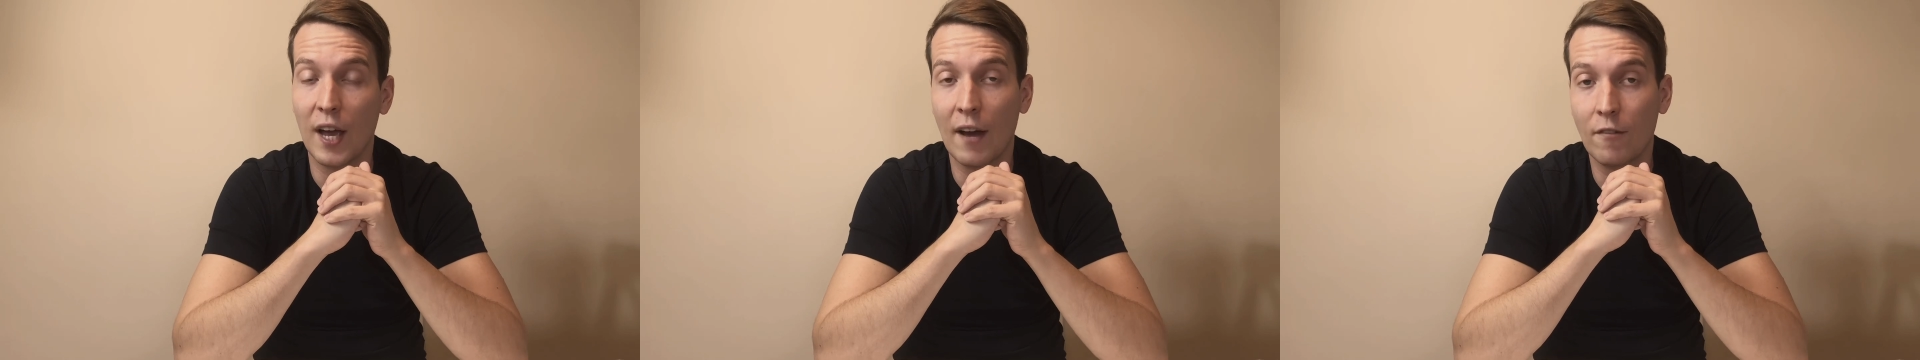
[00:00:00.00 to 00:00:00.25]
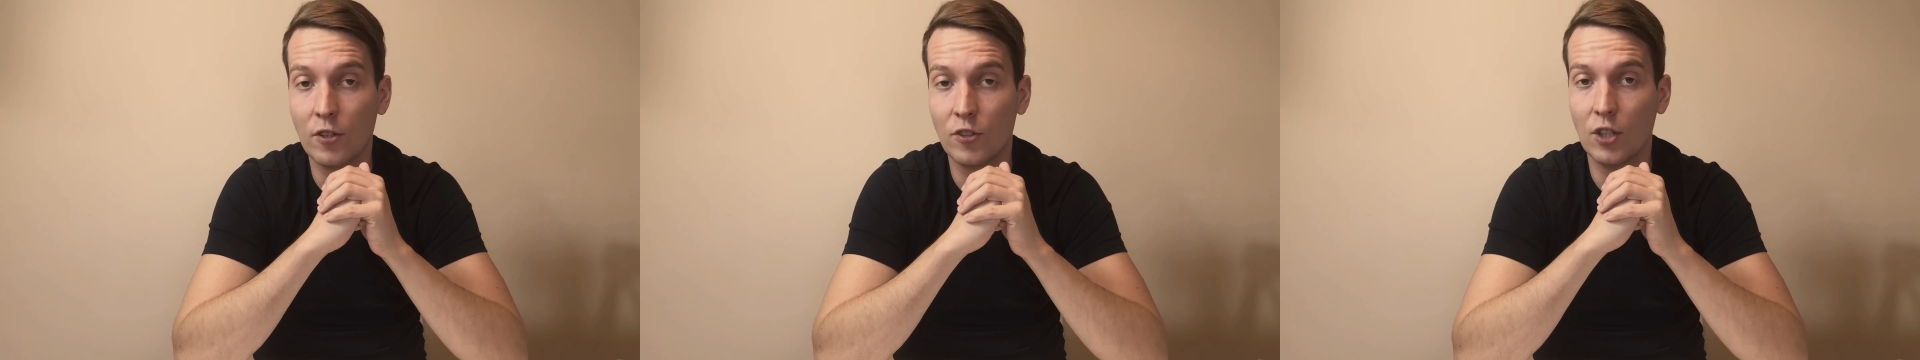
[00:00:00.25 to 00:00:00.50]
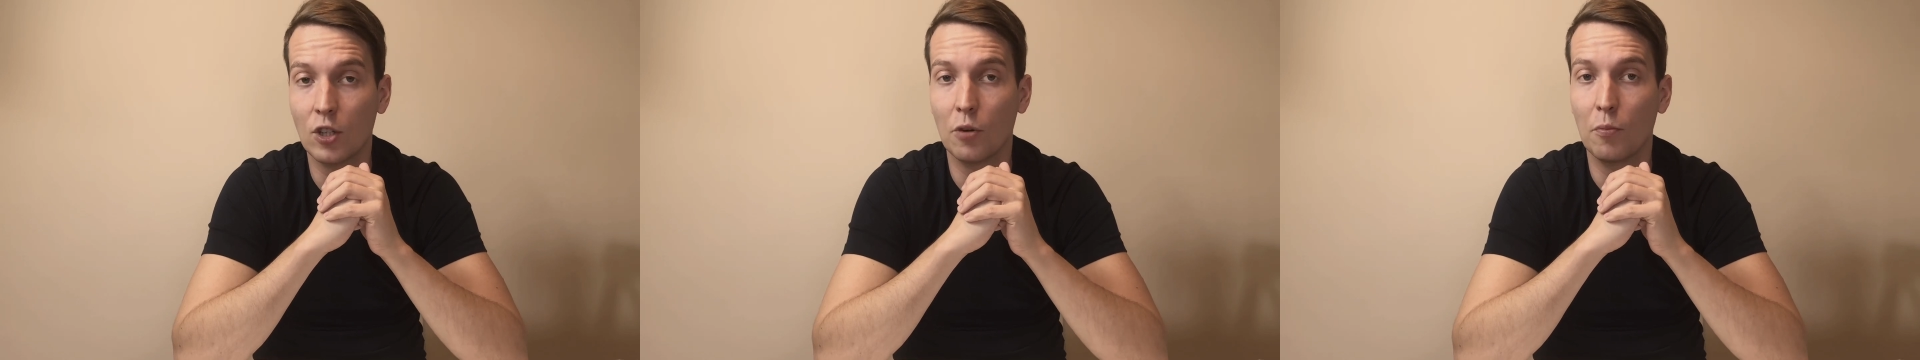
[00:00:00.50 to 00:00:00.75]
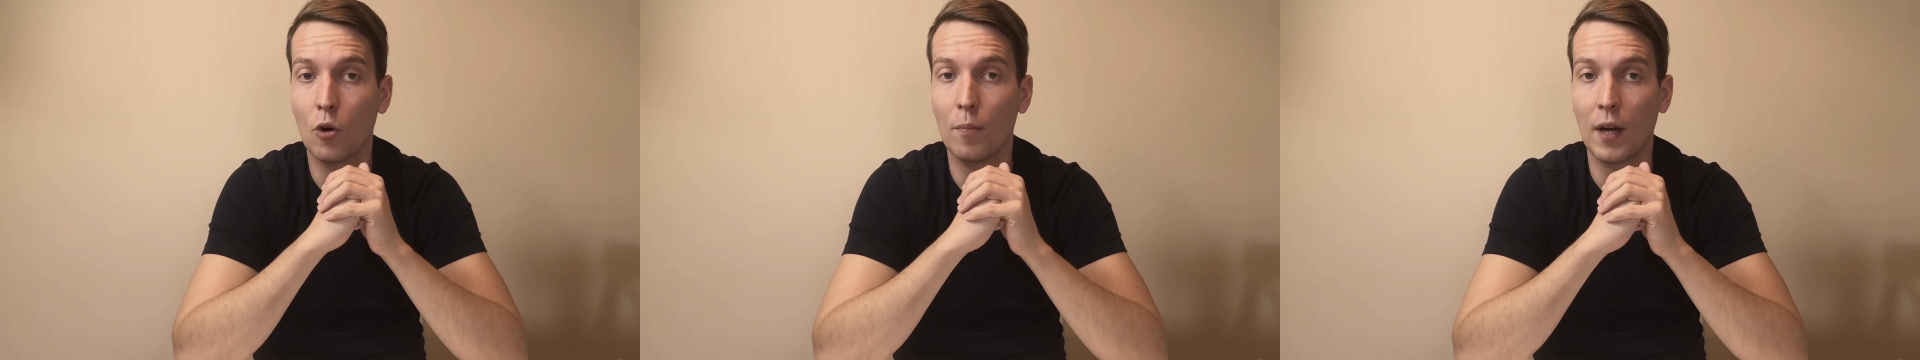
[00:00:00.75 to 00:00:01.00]
every single
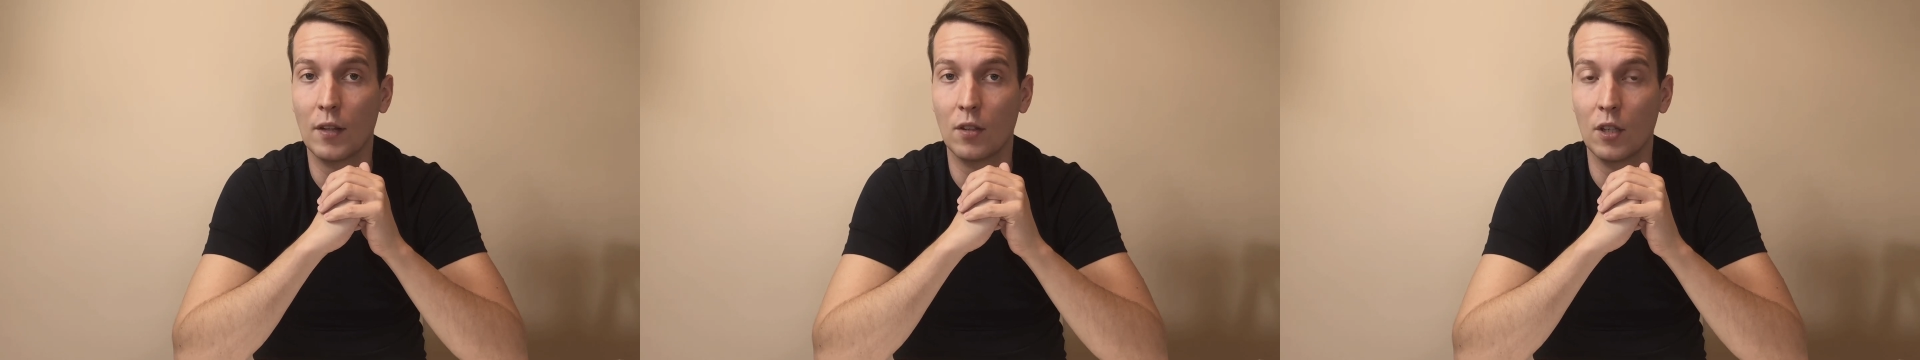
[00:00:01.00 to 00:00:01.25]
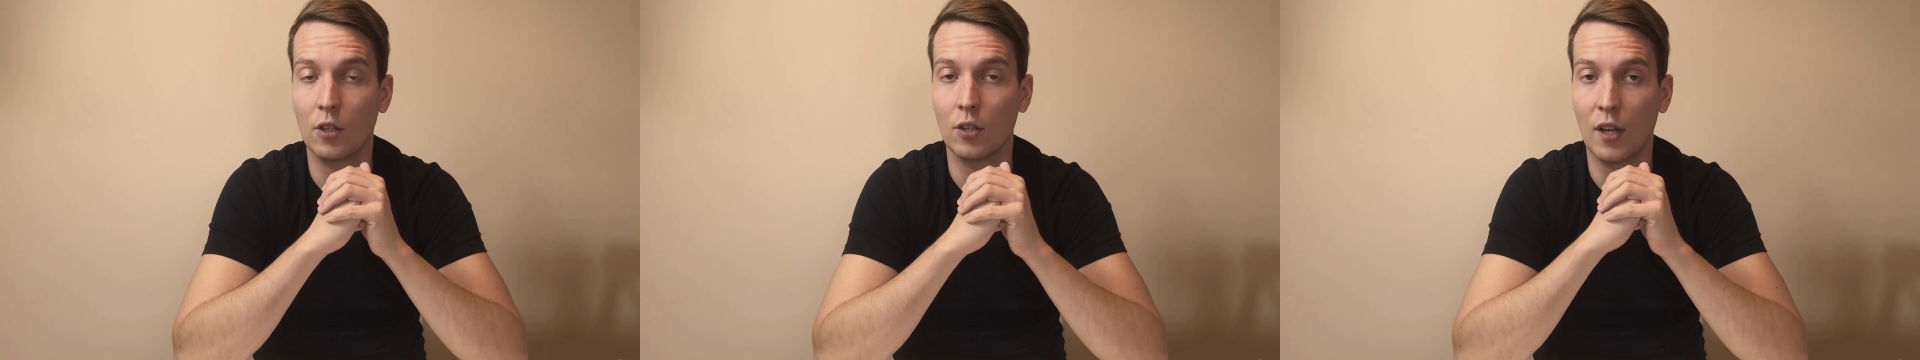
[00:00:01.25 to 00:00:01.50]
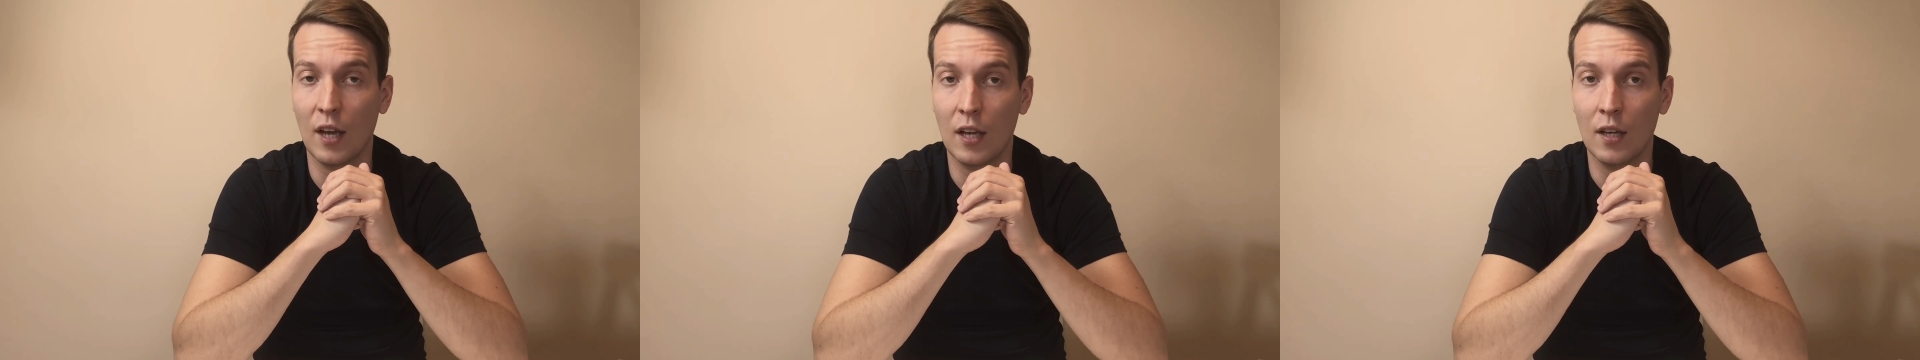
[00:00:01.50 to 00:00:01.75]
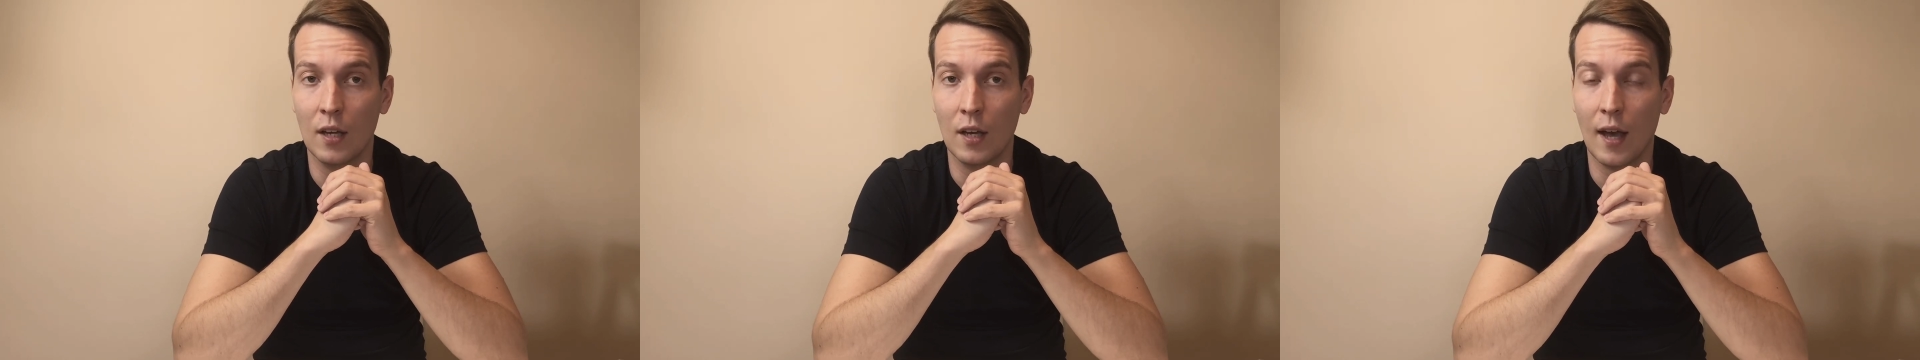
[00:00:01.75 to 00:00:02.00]
moment in a
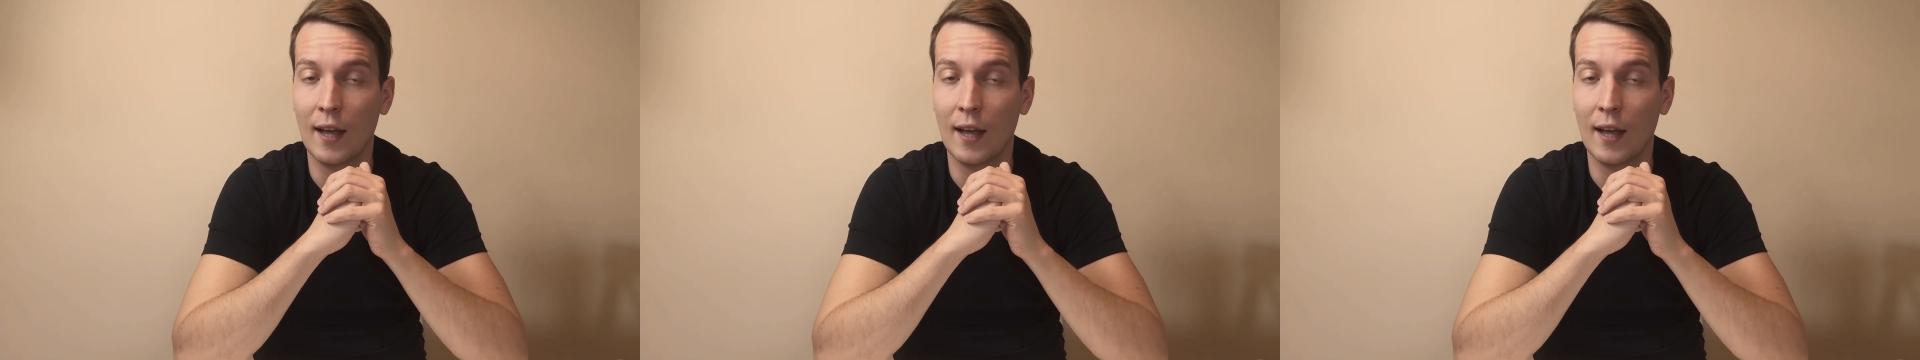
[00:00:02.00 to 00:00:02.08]
day